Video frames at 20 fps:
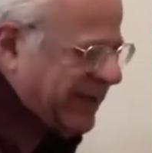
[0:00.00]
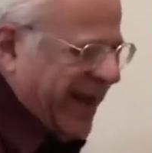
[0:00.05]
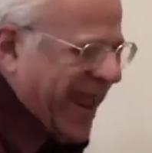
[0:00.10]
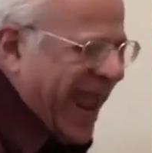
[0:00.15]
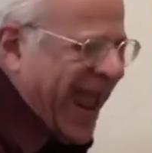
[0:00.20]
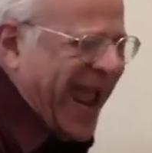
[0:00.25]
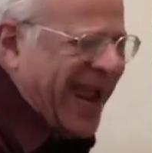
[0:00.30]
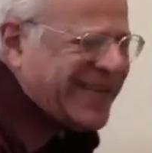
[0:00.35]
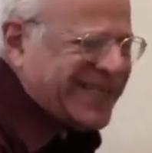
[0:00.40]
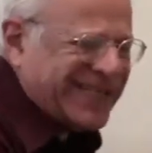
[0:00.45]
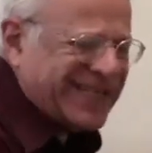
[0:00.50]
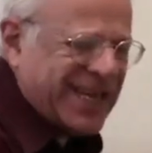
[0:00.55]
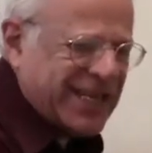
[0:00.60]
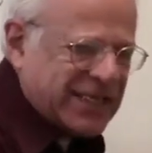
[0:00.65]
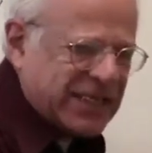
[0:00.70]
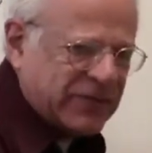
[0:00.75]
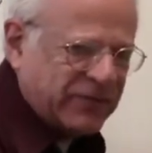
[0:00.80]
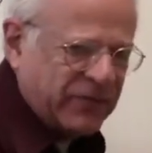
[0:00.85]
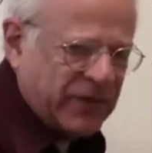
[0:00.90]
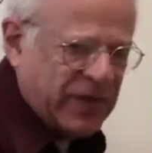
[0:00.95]
an
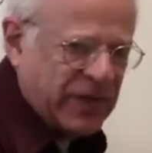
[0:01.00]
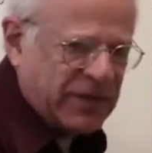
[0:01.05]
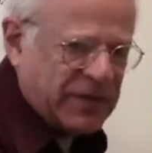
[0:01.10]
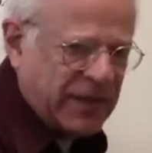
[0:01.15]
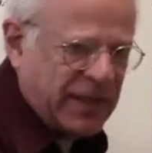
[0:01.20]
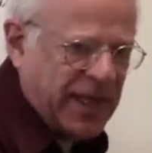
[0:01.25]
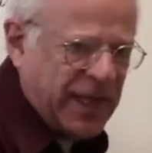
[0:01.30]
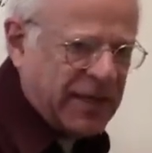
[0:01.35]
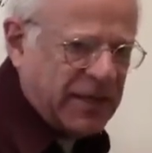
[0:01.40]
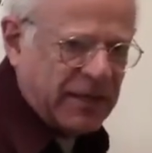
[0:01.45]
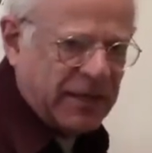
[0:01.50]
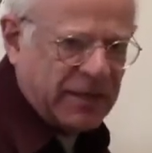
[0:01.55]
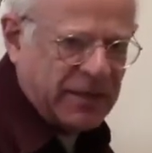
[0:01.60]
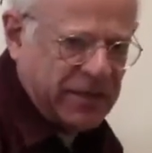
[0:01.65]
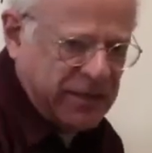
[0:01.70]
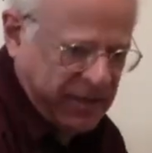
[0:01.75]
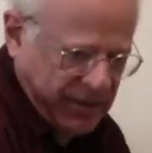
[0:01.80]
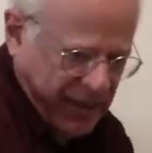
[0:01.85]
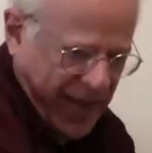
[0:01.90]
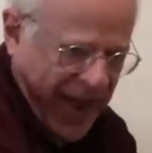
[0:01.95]
access fee to get
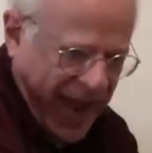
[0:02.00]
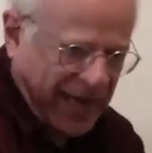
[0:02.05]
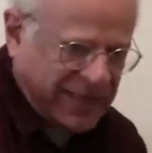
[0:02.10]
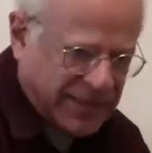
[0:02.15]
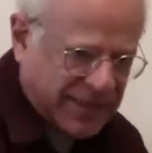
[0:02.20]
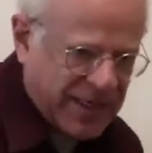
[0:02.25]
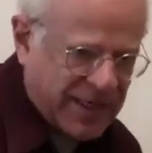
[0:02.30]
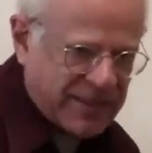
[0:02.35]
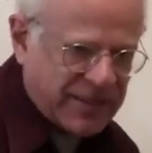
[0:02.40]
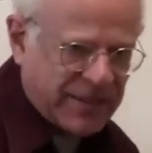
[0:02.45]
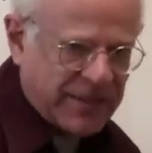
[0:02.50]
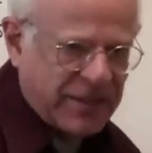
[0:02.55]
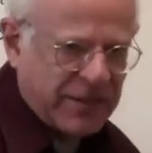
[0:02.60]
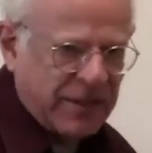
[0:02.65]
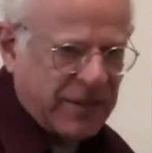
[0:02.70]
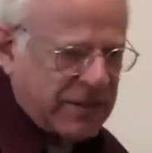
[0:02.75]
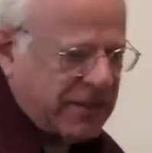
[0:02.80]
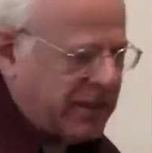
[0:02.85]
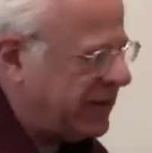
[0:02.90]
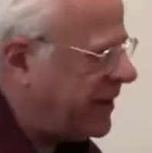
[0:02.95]
access
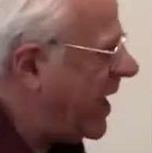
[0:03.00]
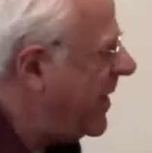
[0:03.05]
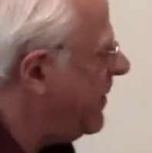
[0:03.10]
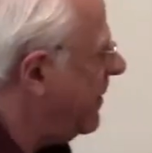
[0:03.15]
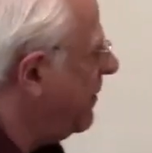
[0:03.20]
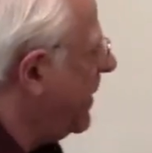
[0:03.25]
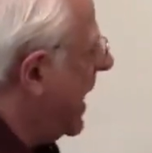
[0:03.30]
to labor